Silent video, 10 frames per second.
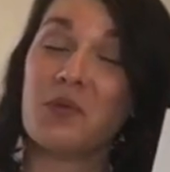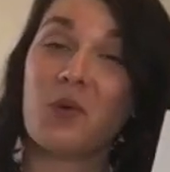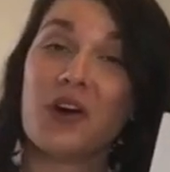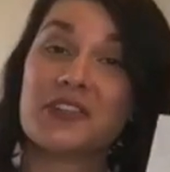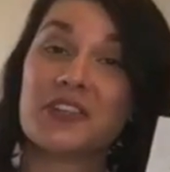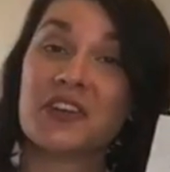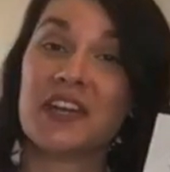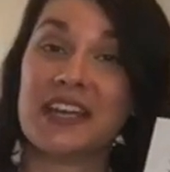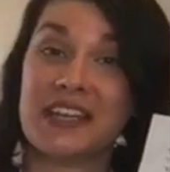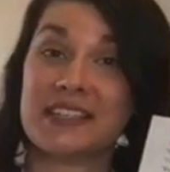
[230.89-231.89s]
and Walter
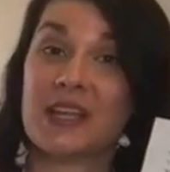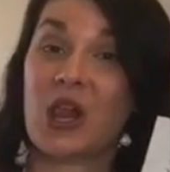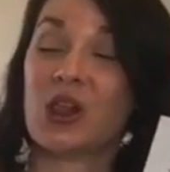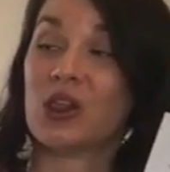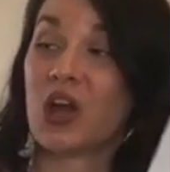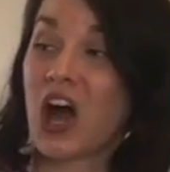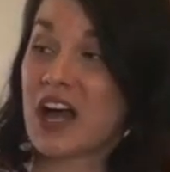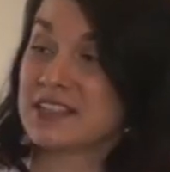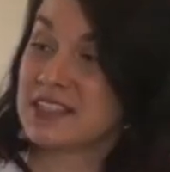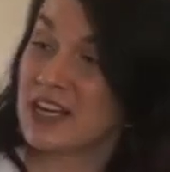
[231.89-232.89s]
is
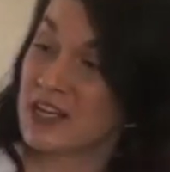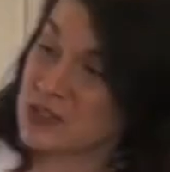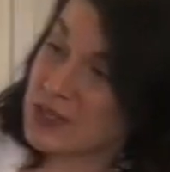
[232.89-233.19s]
lost. So